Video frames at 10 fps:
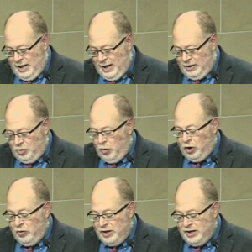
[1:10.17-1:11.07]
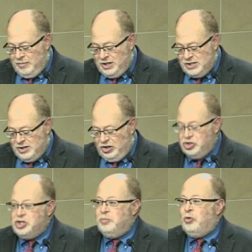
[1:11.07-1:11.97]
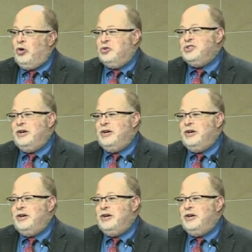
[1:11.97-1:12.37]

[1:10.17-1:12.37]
and to work with him in his leadership roles